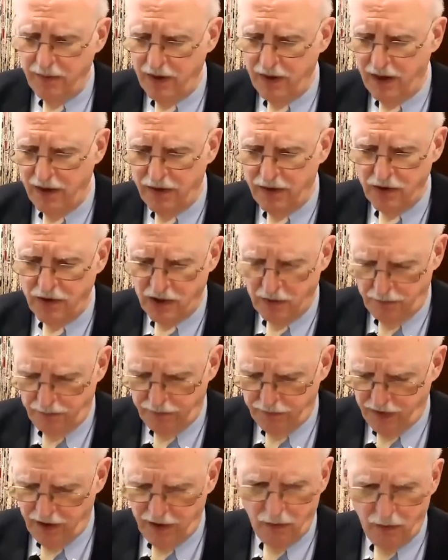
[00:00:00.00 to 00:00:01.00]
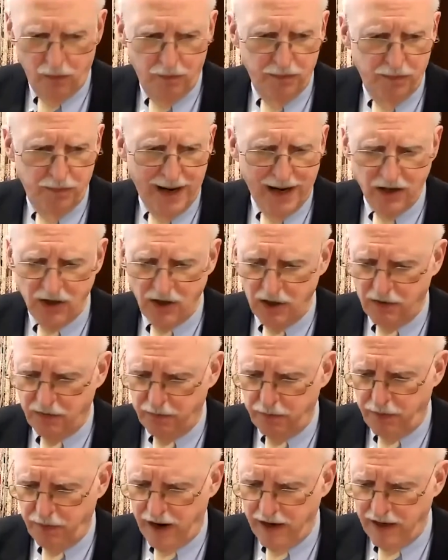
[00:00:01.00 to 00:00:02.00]
There's a passage
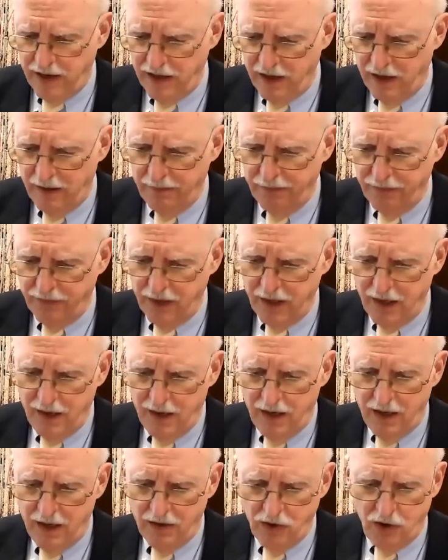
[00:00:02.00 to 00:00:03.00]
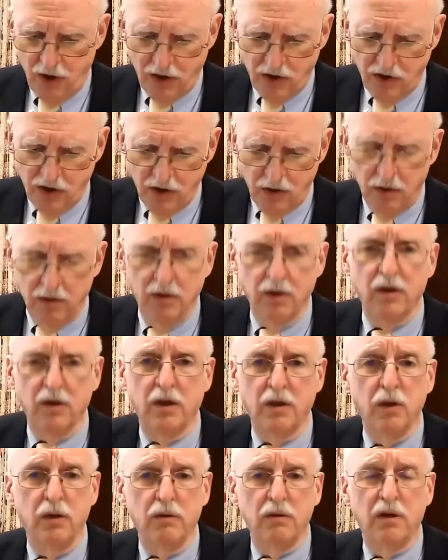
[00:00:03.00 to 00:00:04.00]
by Justice
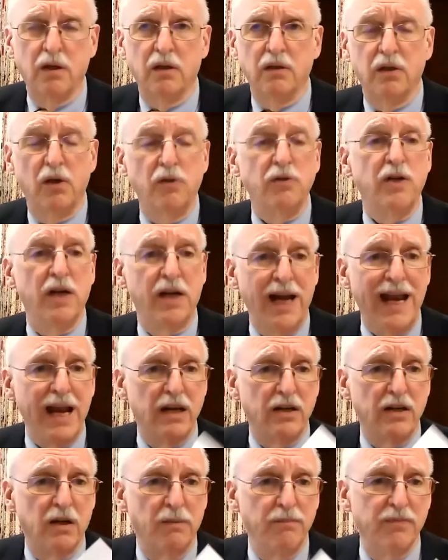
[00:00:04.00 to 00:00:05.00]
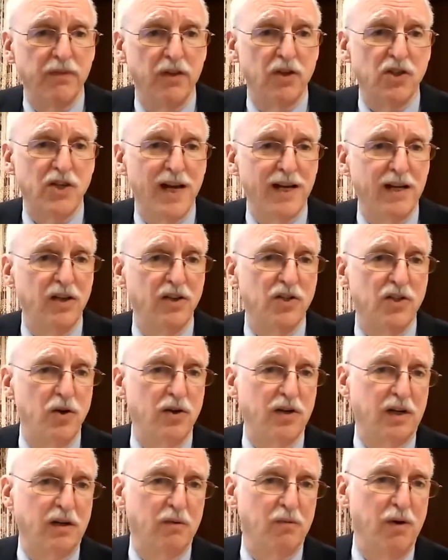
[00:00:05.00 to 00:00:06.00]
Learned Hand from the Second
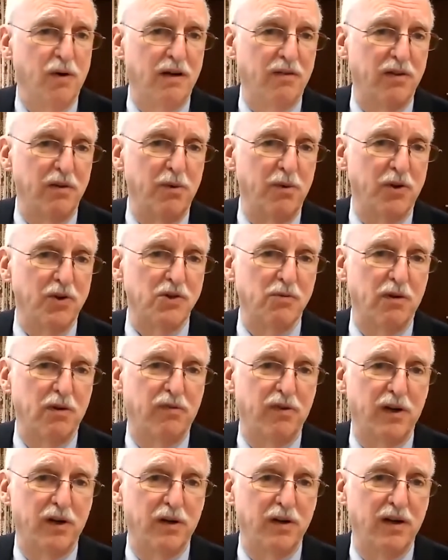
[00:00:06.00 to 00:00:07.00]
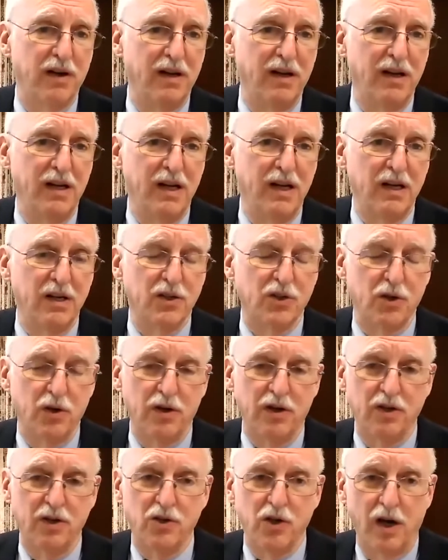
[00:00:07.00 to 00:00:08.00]
Circuit, one of the most revered
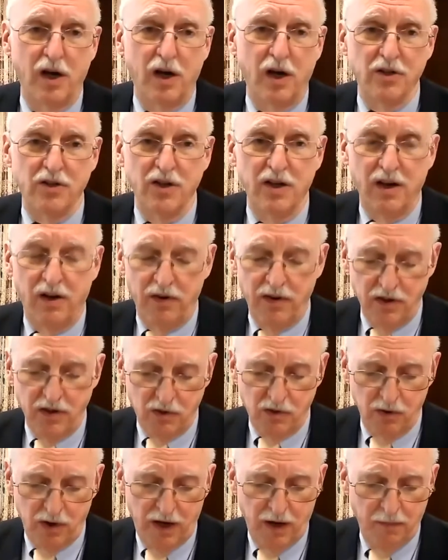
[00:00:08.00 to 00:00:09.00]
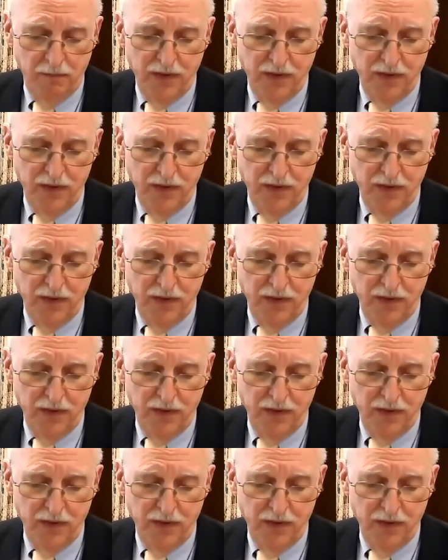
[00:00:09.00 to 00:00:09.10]
circuit judges in our history.